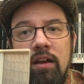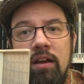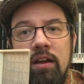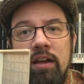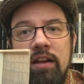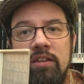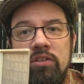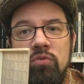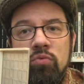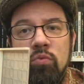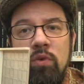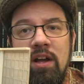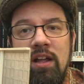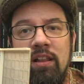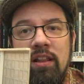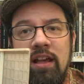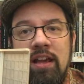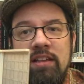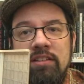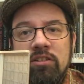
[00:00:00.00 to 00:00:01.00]
as
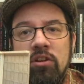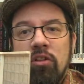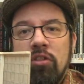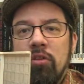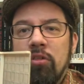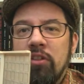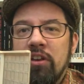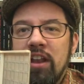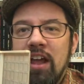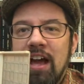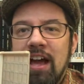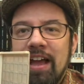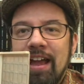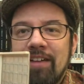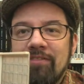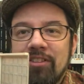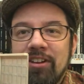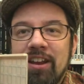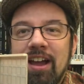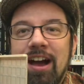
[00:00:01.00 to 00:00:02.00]
well as, although I
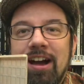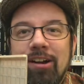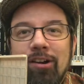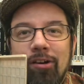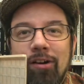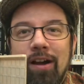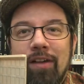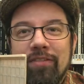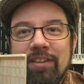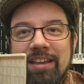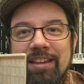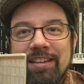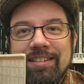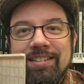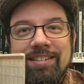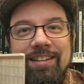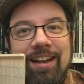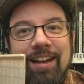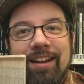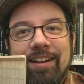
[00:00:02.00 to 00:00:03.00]
have the knocker on the
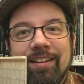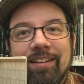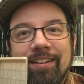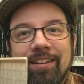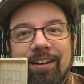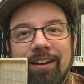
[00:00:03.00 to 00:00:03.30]
inside,